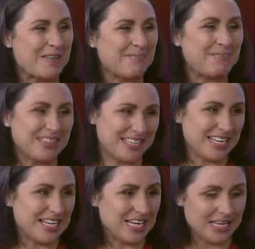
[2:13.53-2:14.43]
like, look
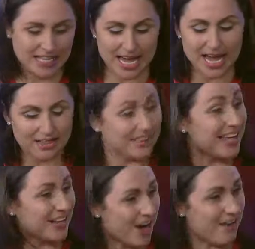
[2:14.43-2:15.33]
like coffee Yeah,
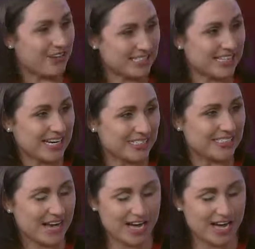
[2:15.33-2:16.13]
like coffee almost. stains